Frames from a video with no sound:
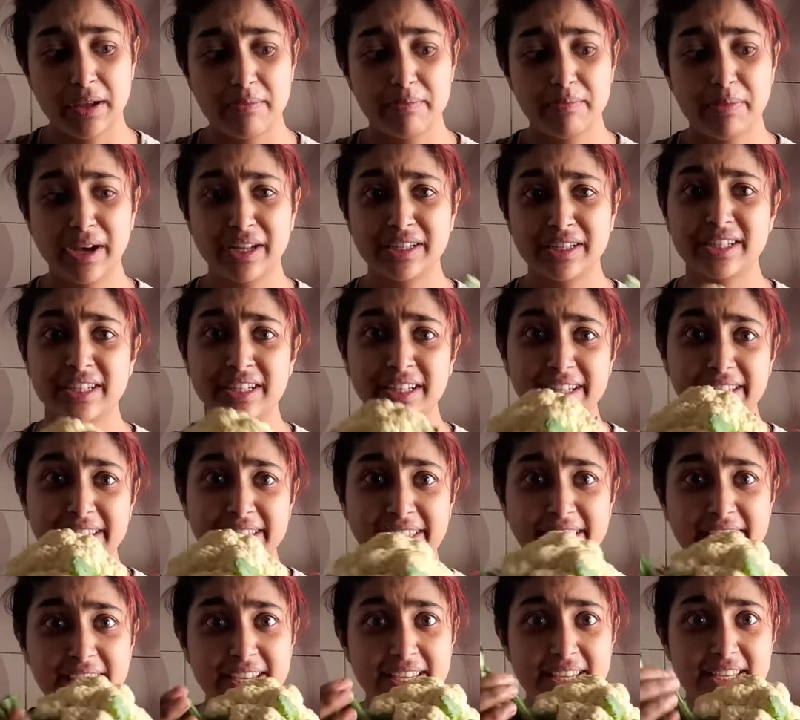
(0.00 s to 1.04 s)
but
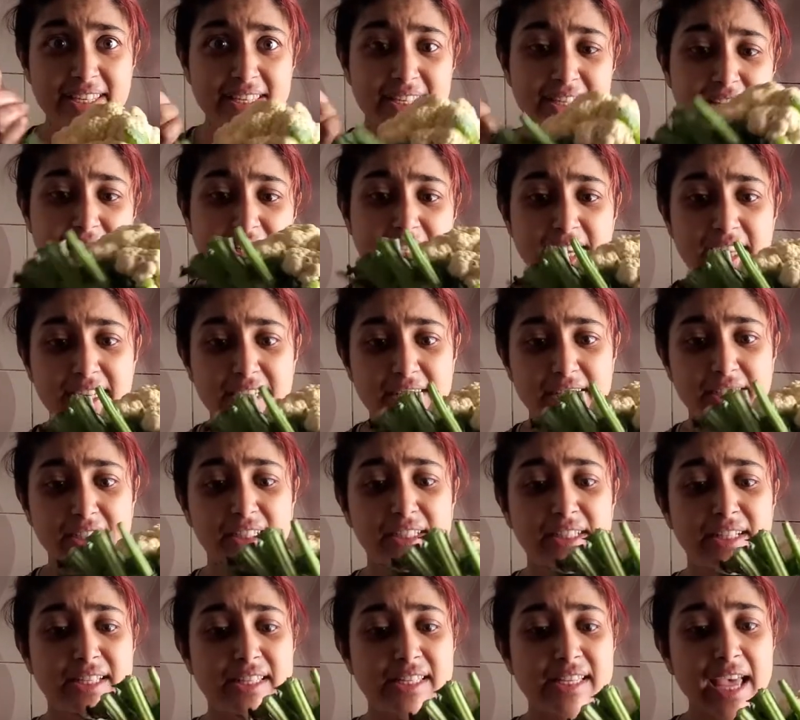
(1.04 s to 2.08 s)
these, the
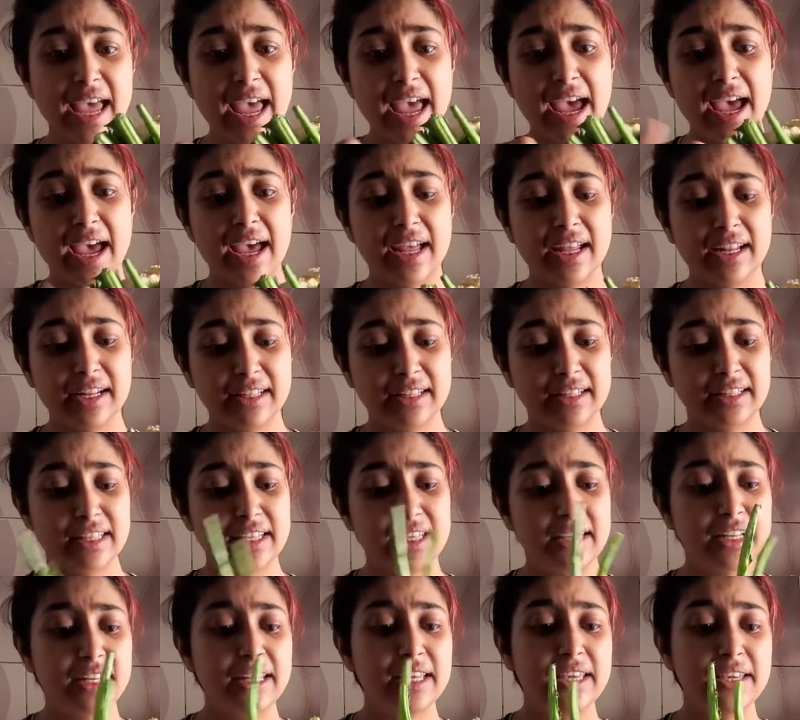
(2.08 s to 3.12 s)
tentacles and
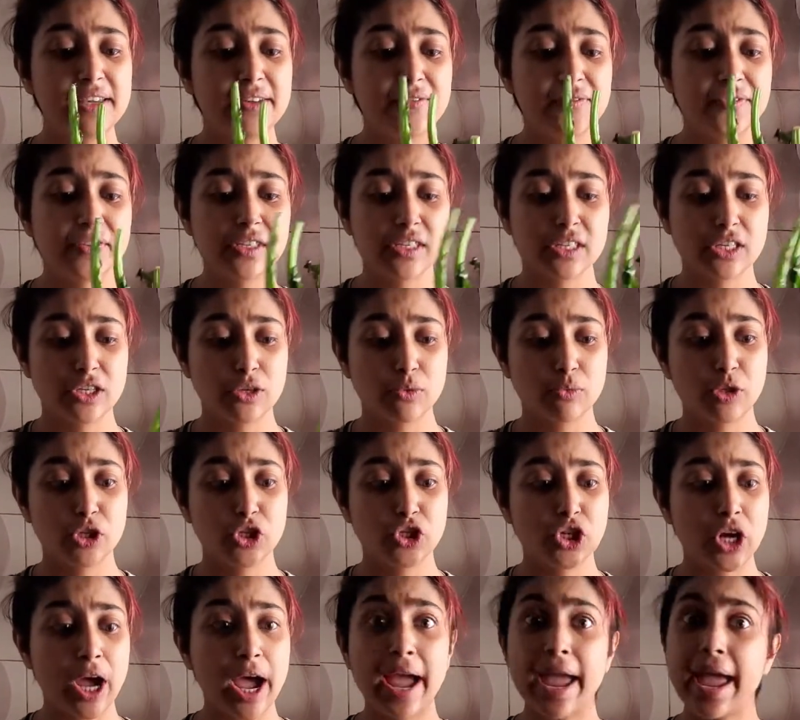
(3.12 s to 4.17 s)
the leaves,
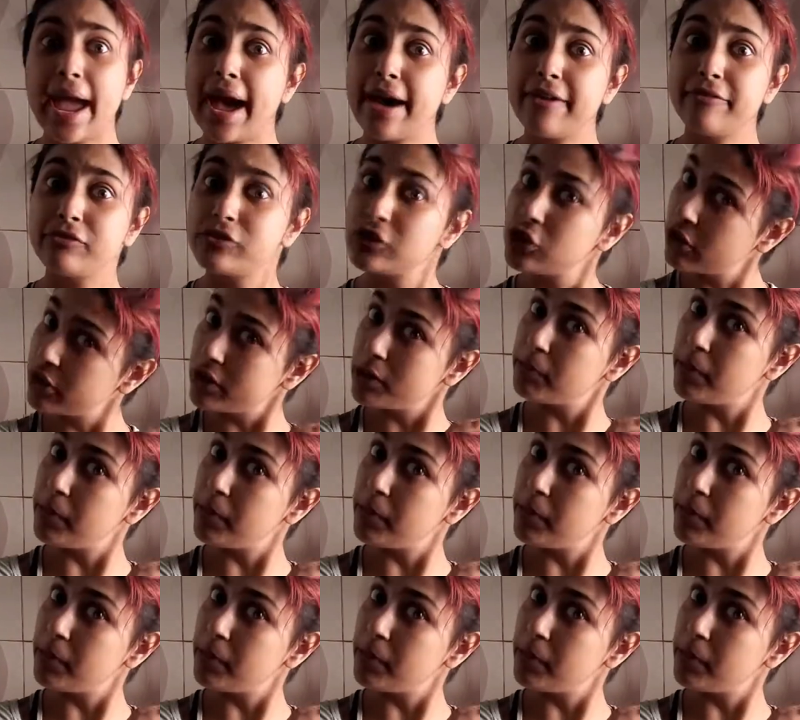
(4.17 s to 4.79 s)
which I have torn